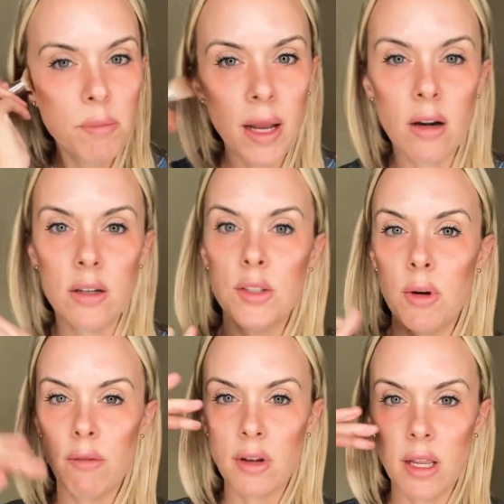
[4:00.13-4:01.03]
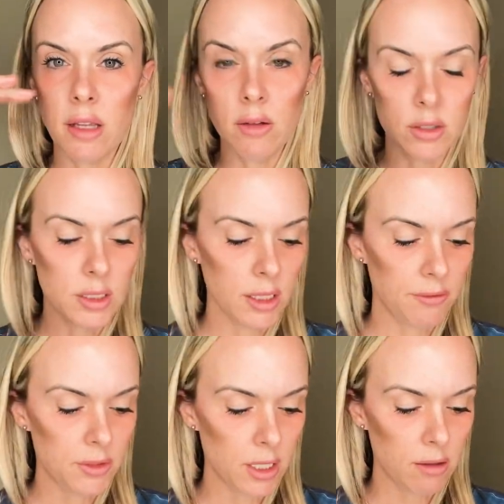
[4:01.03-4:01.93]
better so everything looks
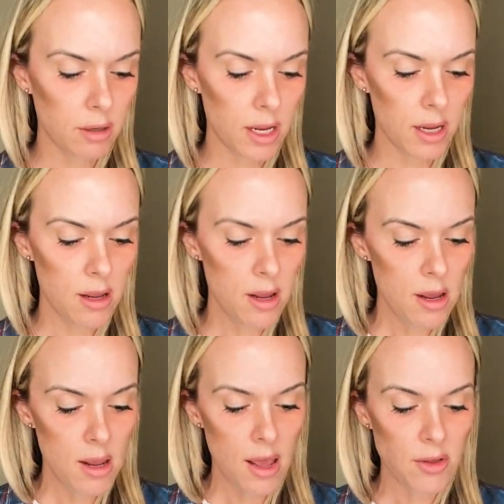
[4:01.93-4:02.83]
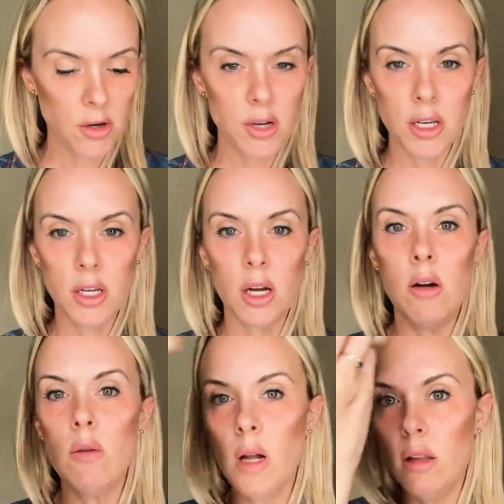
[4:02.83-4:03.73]
lifted, okay? And then you're gonna
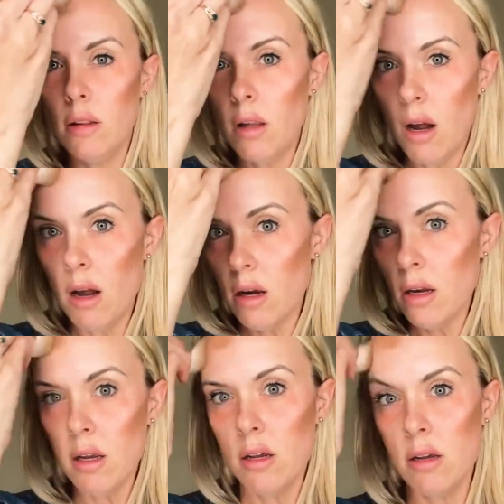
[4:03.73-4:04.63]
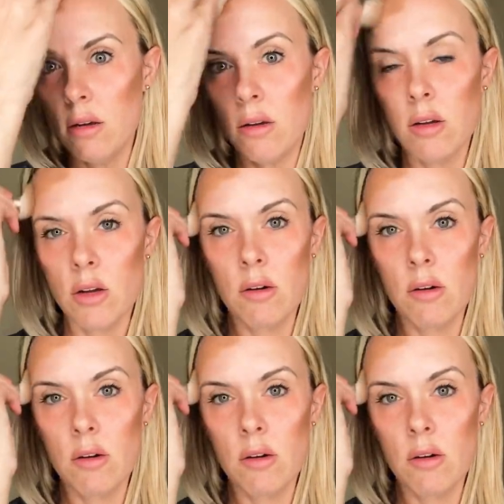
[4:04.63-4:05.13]
go along your